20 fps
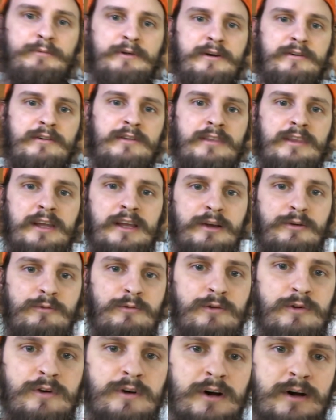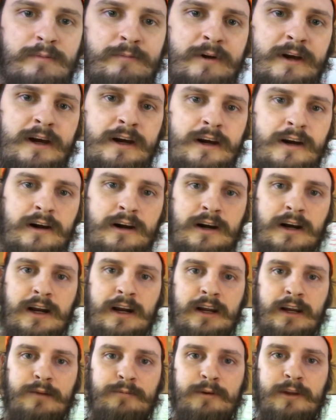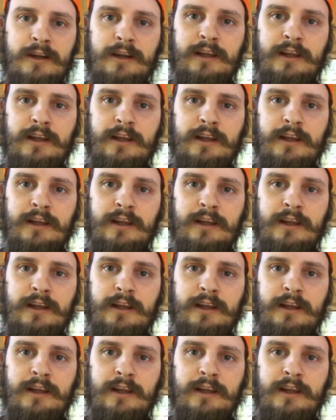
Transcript: everything warm. Here I am in